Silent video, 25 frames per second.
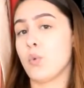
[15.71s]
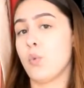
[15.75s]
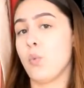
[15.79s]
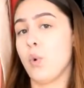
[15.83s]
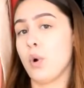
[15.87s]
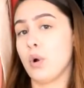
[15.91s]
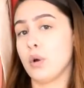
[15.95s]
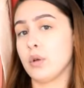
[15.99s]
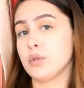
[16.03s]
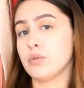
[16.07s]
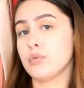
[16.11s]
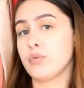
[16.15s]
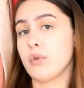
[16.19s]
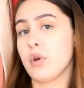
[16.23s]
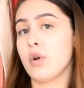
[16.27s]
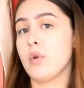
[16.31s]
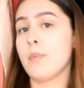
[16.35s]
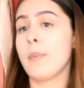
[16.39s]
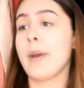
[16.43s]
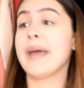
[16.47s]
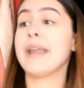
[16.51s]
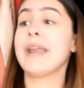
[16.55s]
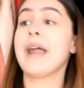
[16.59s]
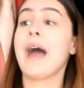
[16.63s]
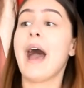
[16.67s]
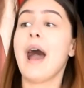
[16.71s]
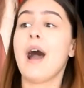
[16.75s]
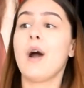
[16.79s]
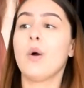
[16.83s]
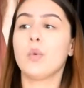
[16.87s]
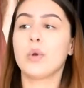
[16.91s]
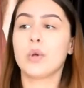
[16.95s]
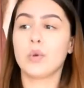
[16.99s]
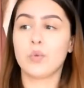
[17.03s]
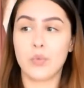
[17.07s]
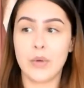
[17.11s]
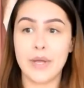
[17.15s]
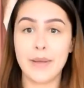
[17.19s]
wardrobe and how
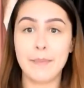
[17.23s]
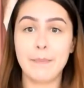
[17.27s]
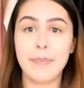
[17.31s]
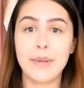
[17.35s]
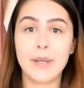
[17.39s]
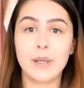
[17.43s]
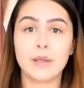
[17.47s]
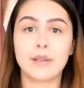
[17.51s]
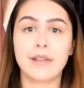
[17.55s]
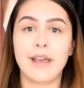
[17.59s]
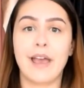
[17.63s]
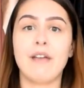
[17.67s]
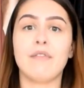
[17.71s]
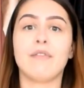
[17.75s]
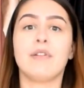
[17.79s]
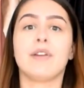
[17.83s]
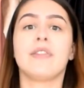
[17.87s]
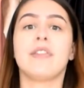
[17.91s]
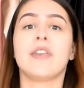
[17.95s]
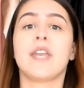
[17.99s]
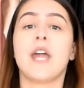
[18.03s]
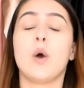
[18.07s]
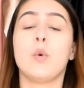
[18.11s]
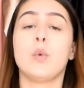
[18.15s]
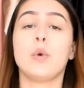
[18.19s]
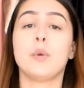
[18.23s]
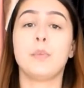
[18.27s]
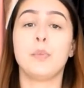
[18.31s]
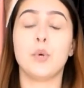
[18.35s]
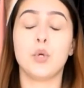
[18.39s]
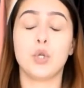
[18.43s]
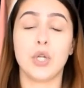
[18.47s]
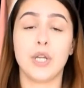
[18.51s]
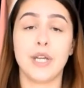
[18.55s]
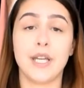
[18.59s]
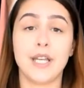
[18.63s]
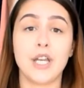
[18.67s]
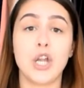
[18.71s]
we rebuilt everything, how we
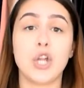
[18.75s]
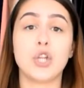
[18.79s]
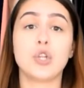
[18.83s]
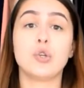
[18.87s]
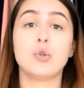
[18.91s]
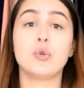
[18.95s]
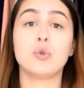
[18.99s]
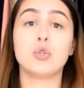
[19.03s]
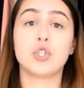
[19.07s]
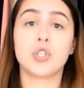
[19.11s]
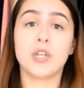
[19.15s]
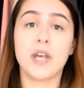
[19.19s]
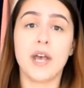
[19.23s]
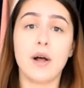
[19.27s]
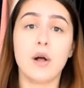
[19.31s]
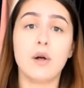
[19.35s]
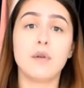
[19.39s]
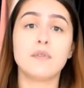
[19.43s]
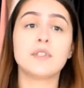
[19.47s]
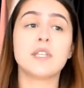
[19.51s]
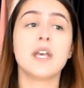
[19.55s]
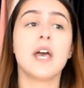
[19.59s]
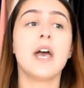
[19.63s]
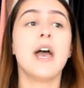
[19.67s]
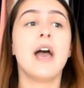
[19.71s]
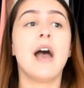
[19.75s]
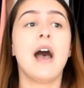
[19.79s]
put in new shelves,